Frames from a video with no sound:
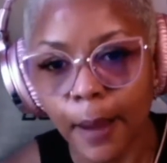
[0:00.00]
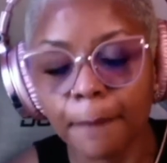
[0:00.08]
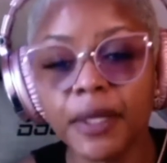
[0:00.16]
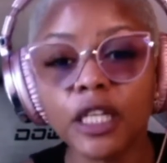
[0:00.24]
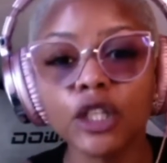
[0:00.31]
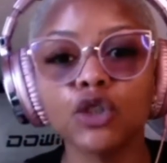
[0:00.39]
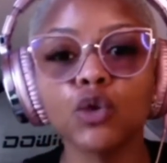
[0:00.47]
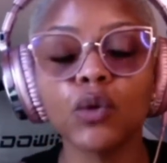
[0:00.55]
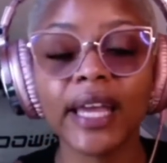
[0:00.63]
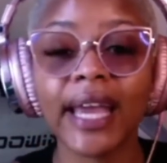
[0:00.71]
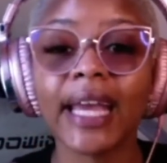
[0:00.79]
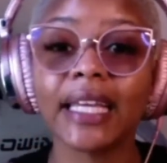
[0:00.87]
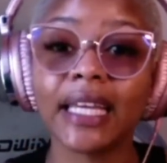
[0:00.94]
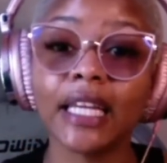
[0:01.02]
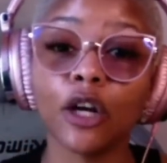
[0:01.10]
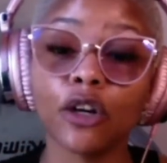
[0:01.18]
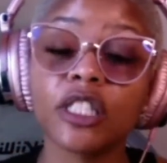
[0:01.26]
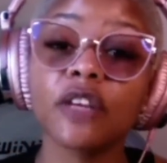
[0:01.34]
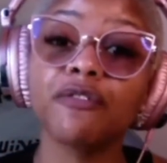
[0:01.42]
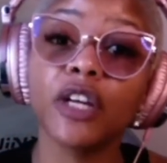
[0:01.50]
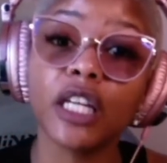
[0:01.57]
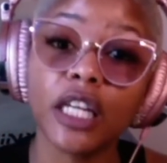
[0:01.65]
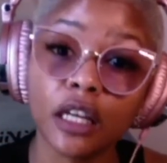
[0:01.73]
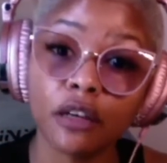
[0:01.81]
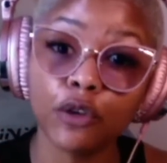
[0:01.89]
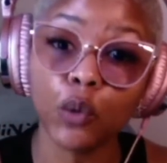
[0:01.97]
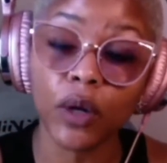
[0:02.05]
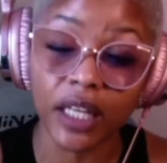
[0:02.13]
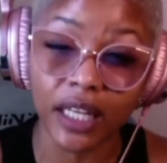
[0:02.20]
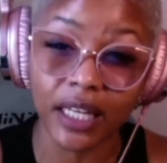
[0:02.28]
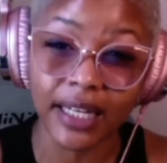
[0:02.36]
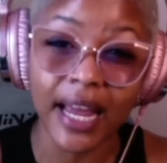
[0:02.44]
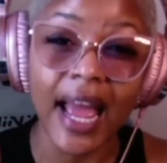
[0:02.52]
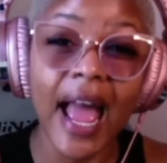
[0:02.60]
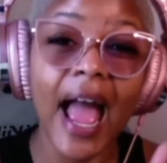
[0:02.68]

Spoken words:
because you can't get her to forgive you again